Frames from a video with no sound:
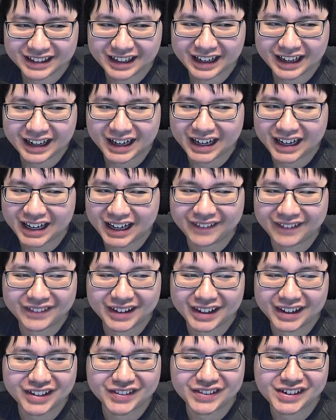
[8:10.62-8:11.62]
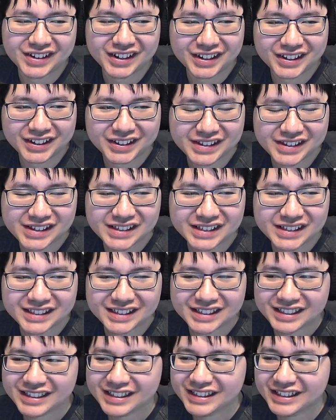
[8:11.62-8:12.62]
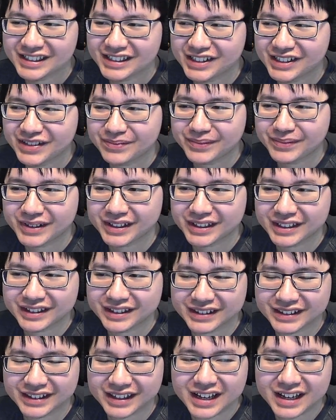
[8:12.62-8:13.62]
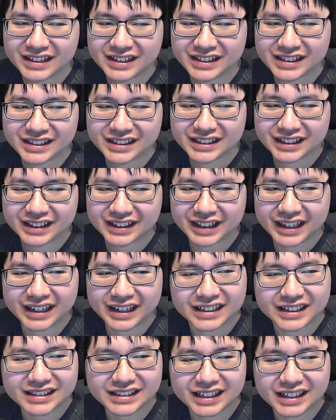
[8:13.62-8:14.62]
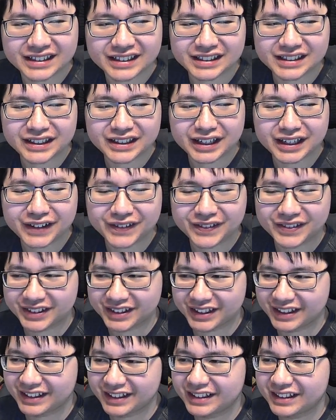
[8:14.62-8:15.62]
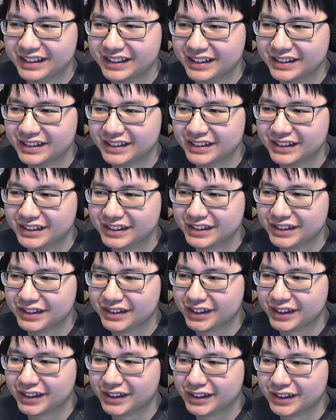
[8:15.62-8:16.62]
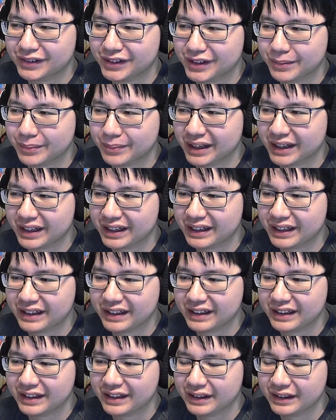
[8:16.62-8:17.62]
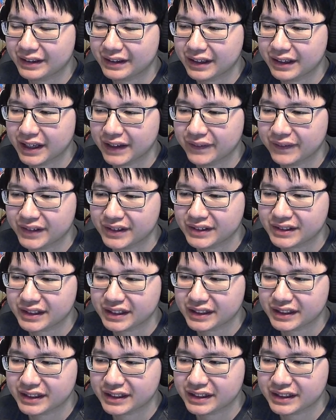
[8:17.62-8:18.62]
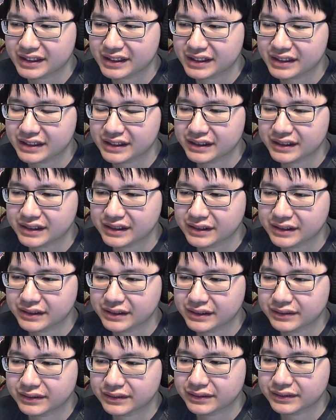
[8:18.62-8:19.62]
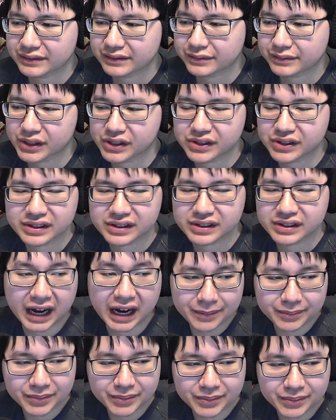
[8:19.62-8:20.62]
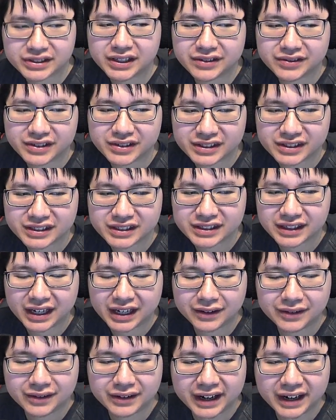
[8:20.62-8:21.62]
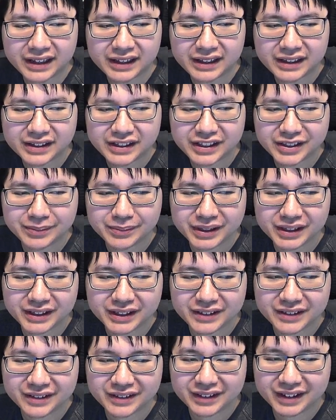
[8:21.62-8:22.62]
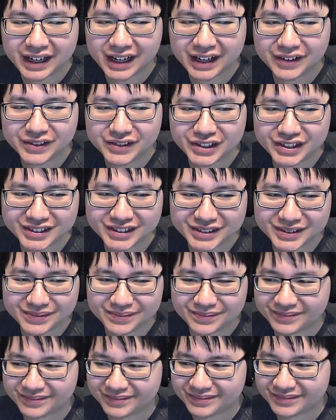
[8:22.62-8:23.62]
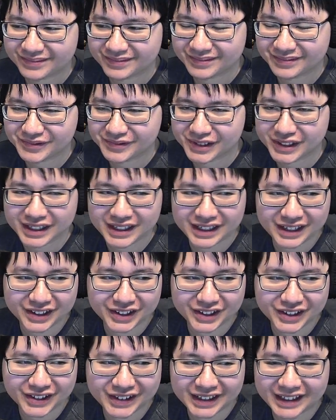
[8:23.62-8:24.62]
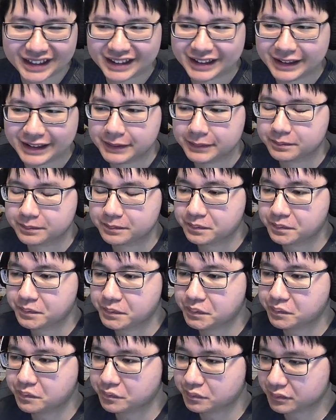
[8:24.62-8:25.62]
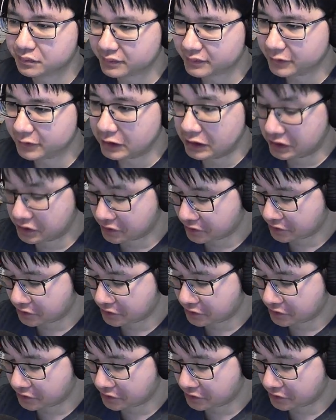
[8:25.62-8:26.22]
I'm not gonna read all this, but it's nice that this is an option. Let's go all the way back. If there's like ones I'm personally interested in, I'll highlight it, but I'll just read it and go on. Okay.